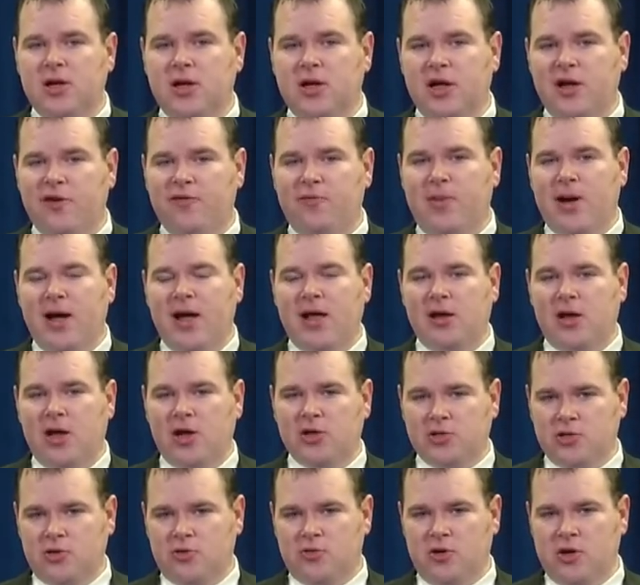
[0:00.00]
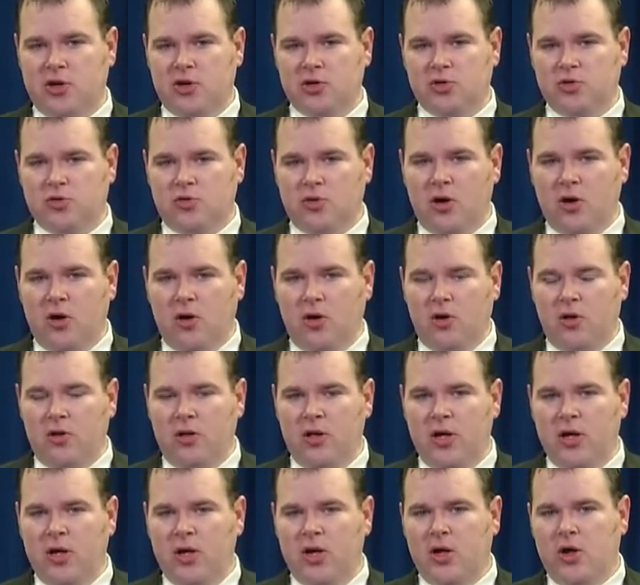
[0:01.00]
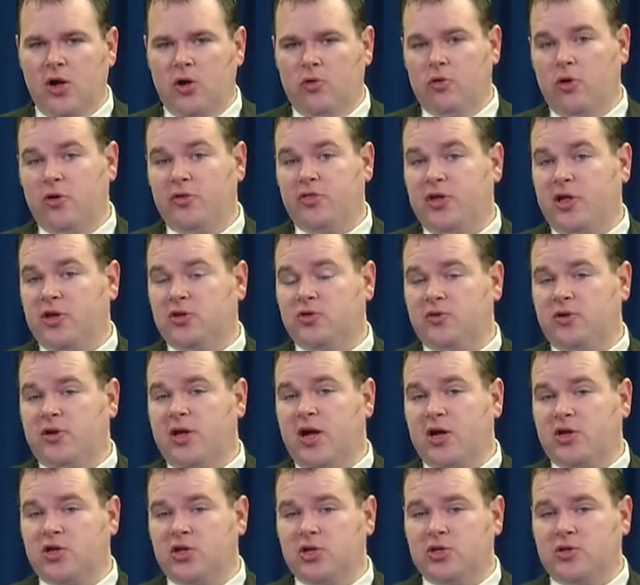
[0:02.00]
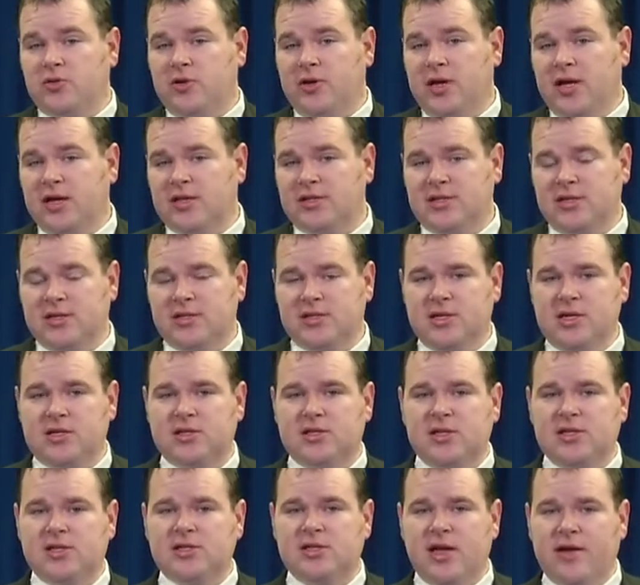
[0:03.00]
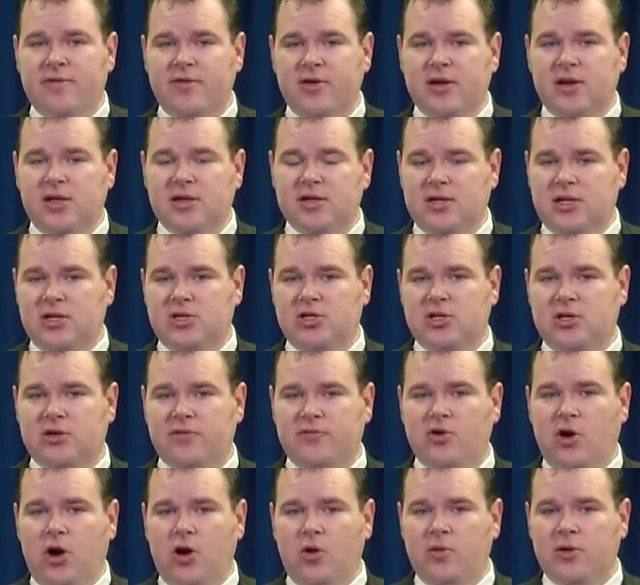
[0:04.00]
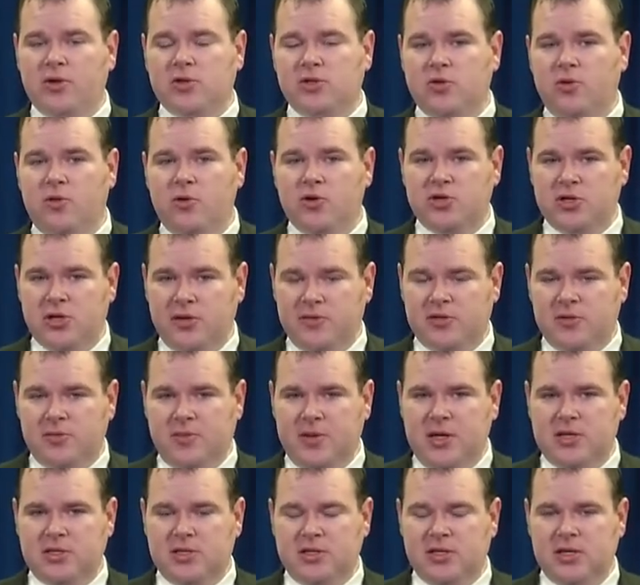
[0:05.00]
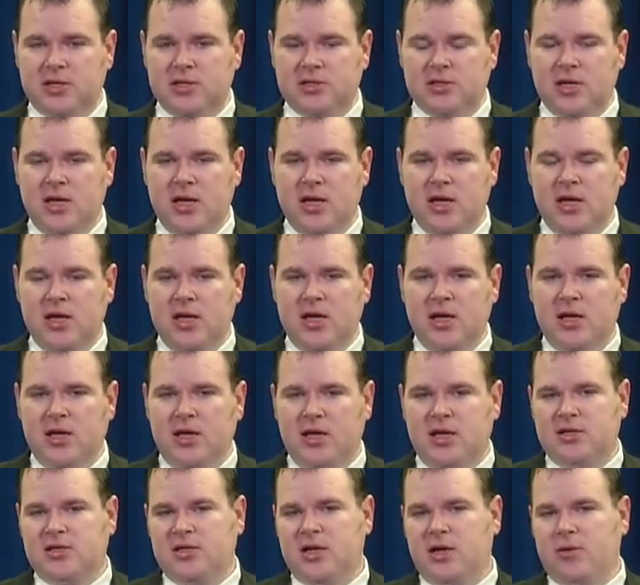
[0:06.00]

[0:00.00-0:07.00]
of Biological Control, who wrote the introduction to a 1967 edition of Darwin's Origin of Species, he said